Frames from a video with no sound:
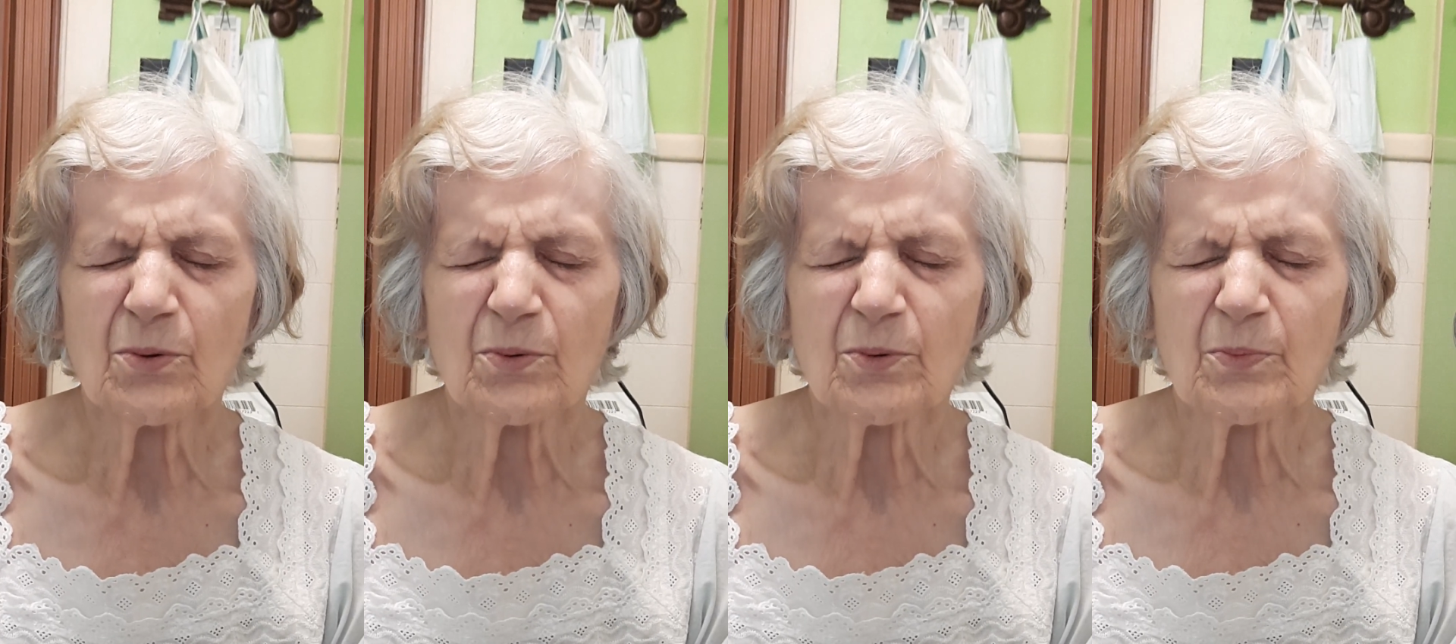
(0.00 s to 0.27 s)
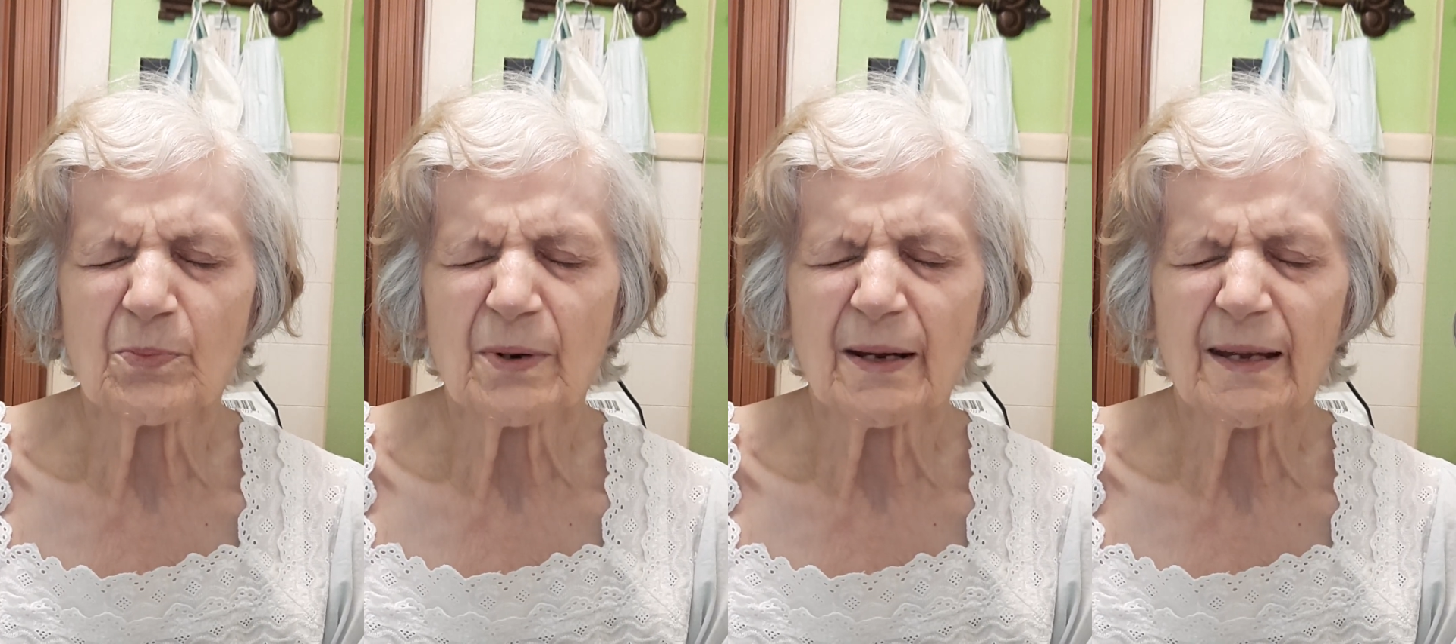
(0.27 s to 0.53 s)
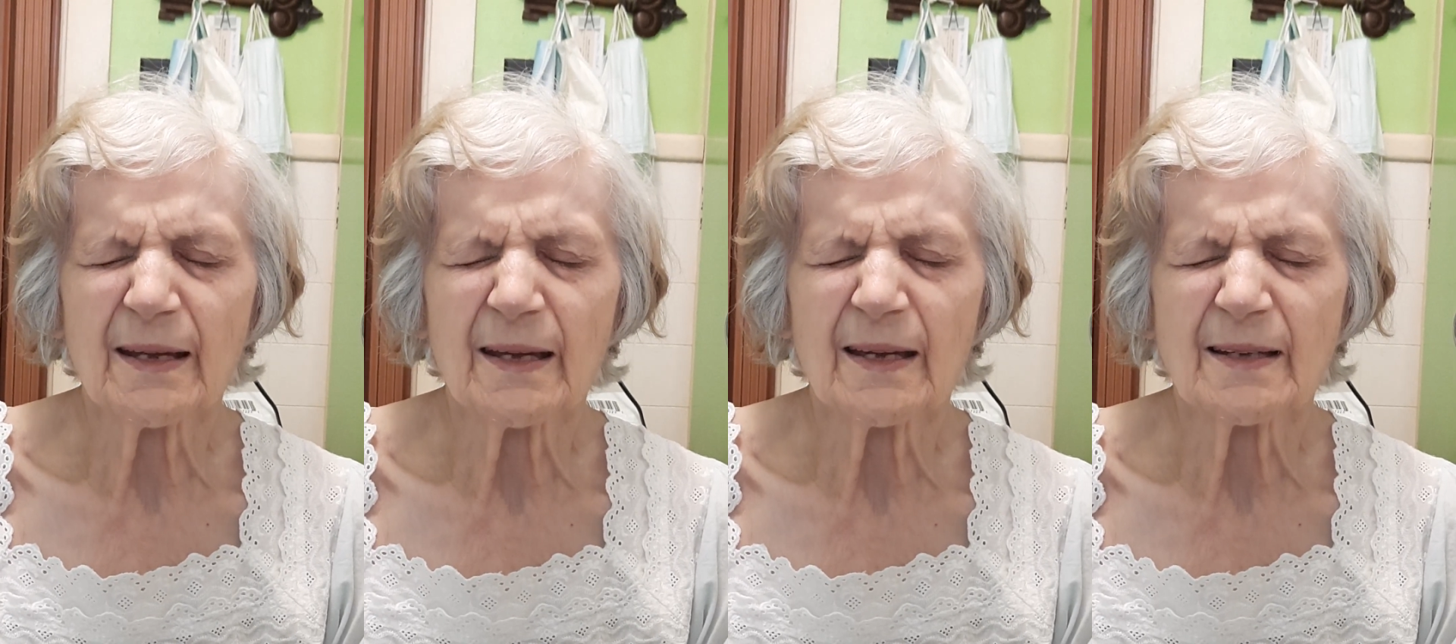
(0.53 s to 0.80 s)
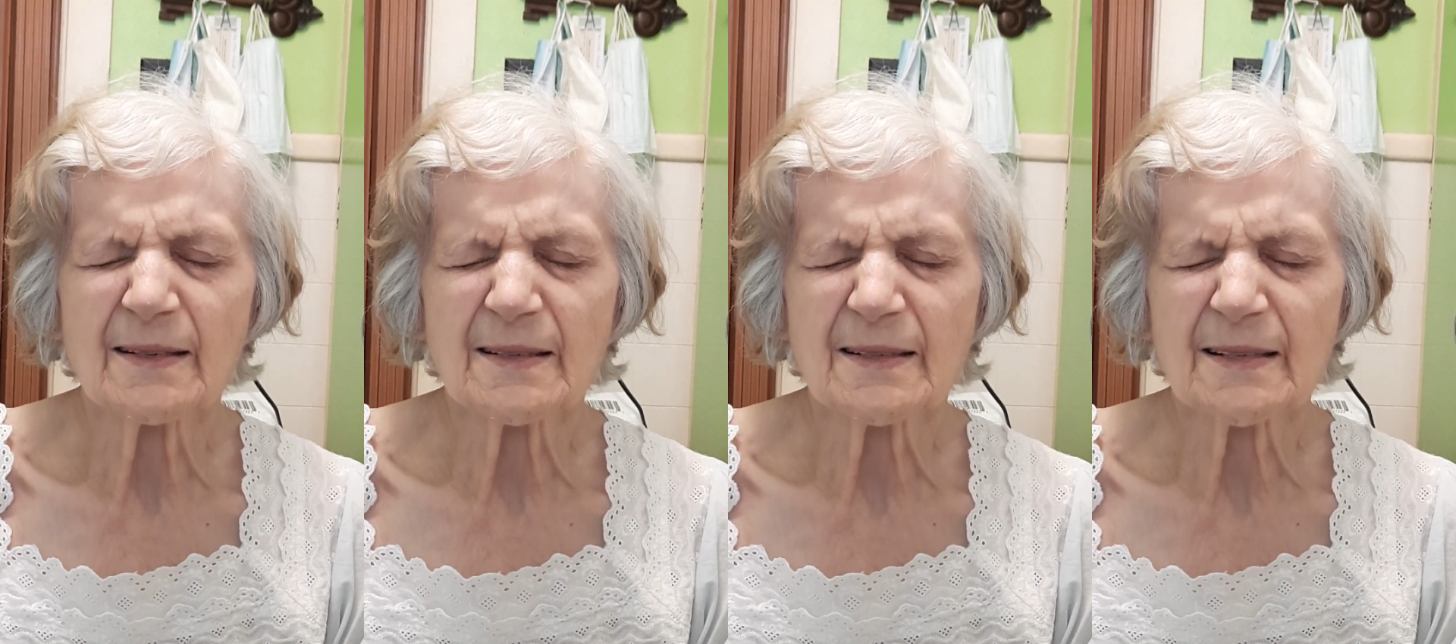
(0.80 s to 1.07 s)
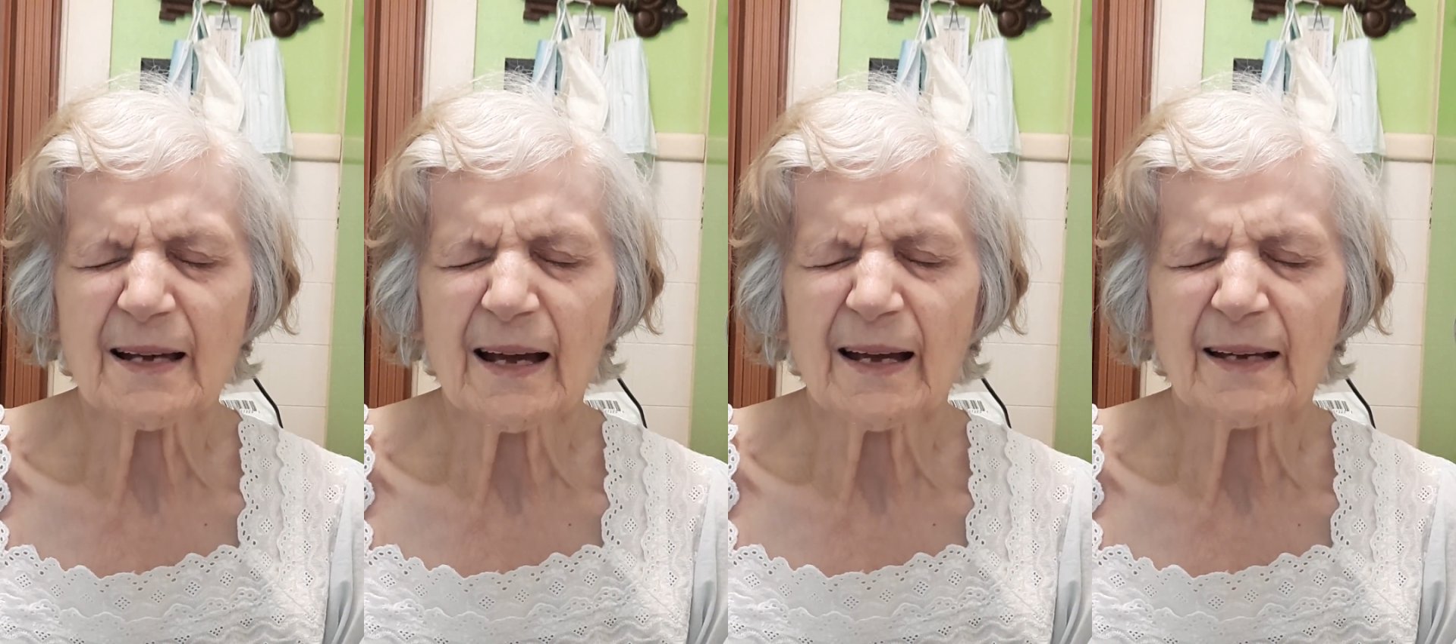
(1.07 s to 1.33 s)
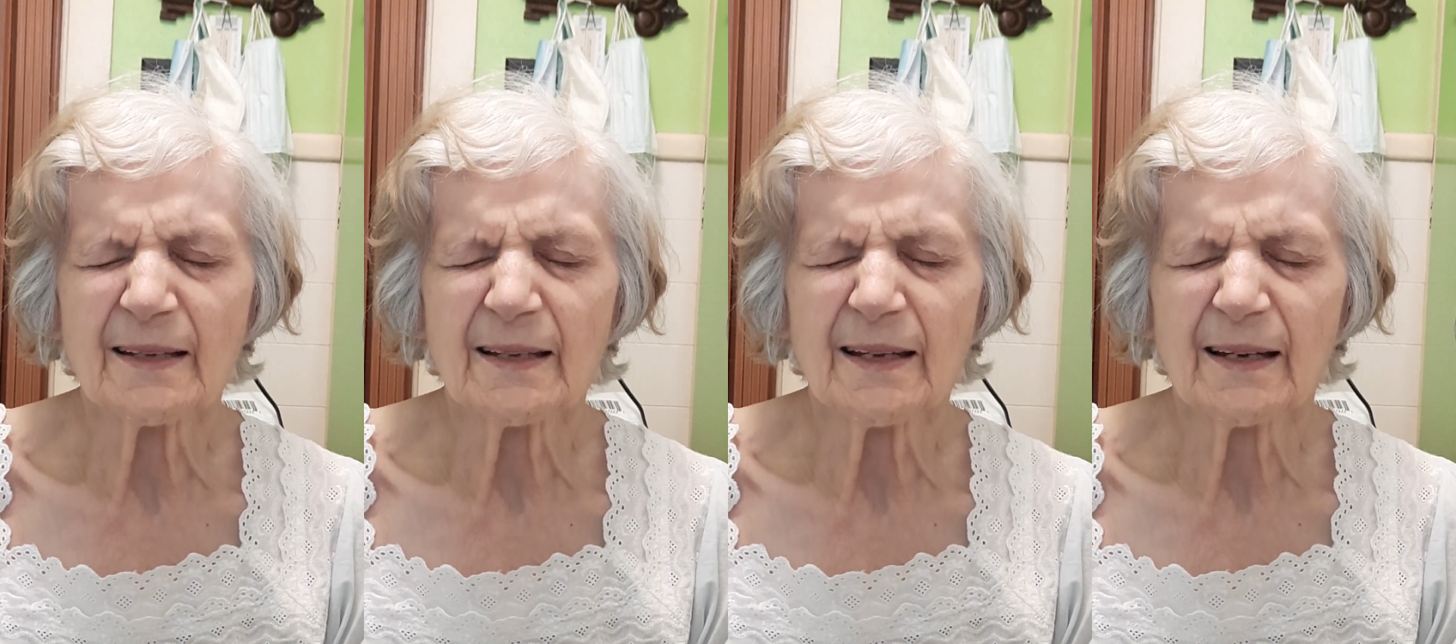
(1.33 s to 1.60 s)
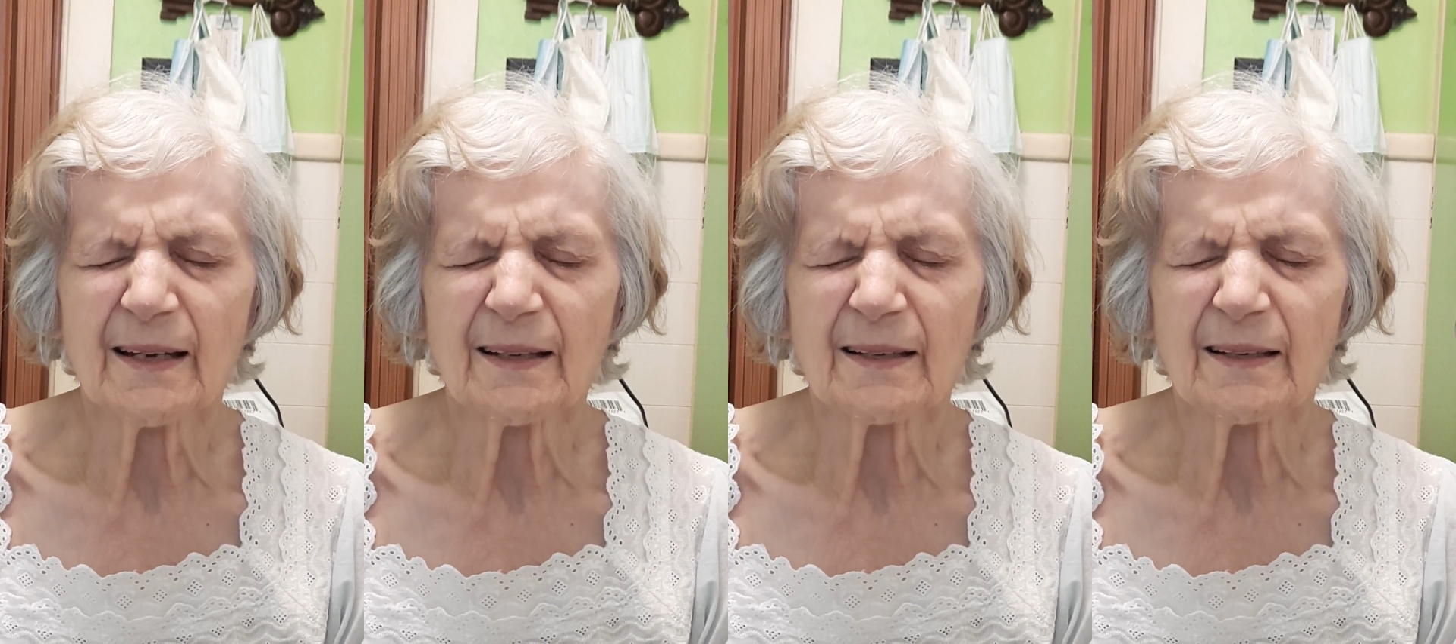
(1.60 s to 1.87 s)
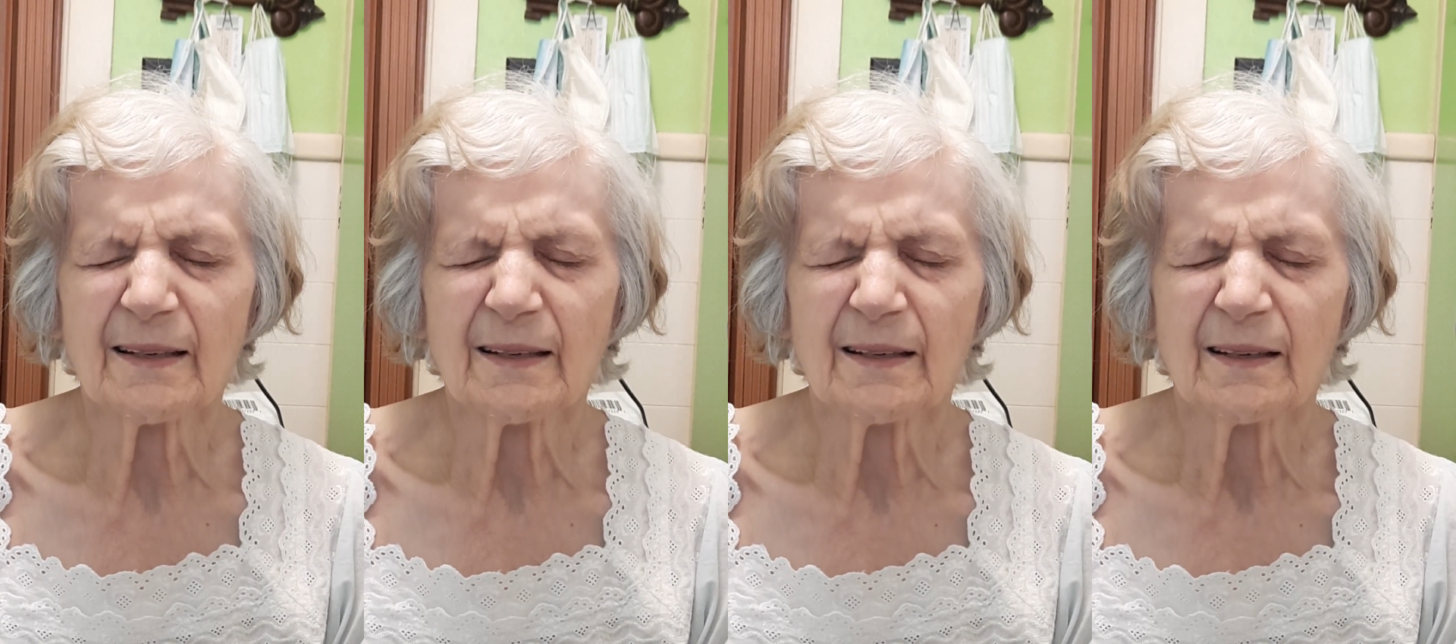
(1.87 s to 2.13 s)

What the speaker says: would bring inside and